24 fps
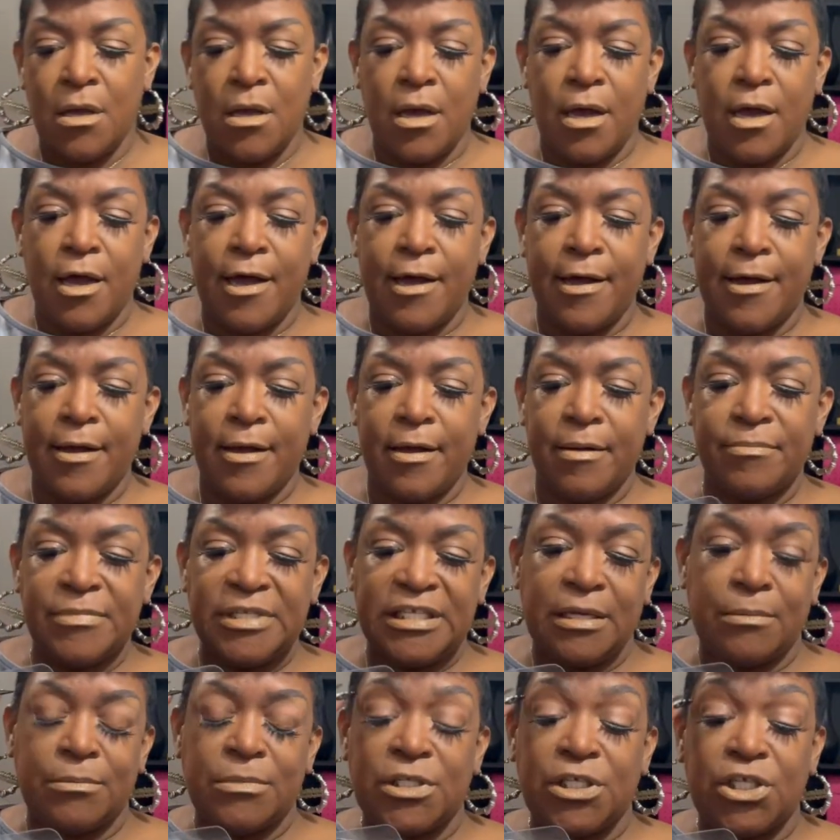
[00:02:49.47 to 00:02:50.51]

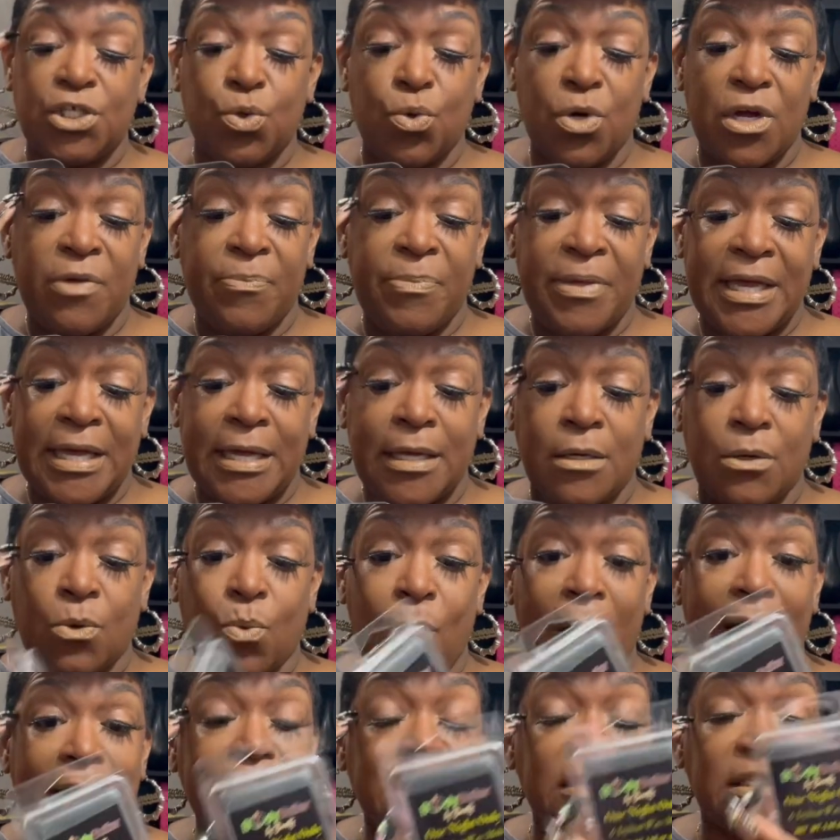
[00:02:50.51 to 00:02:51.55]
some soybean
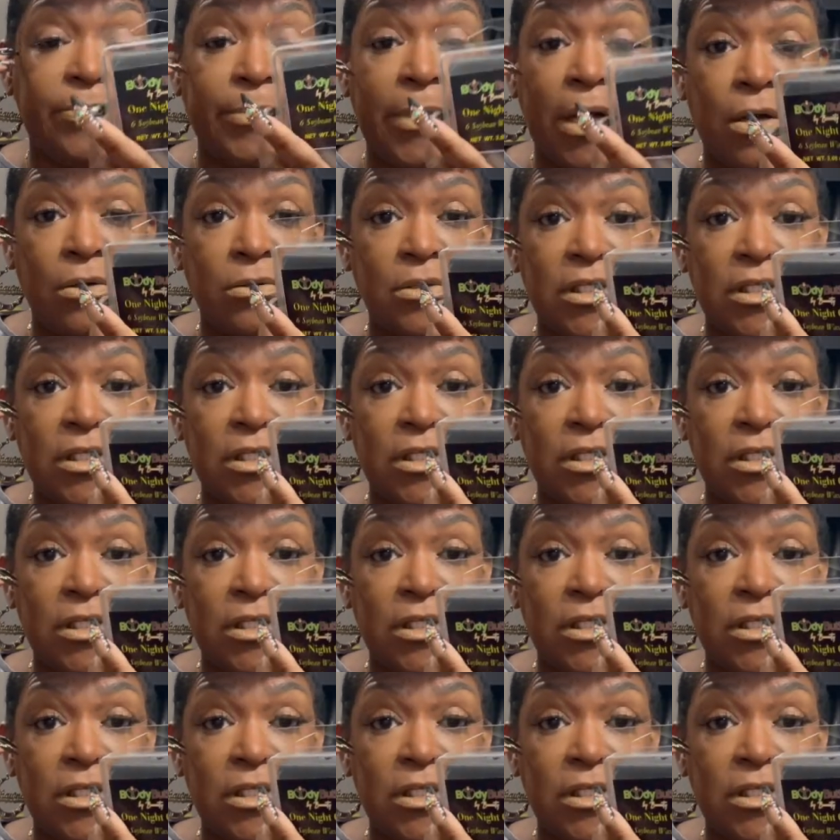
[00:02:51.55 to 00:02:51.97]
wax melts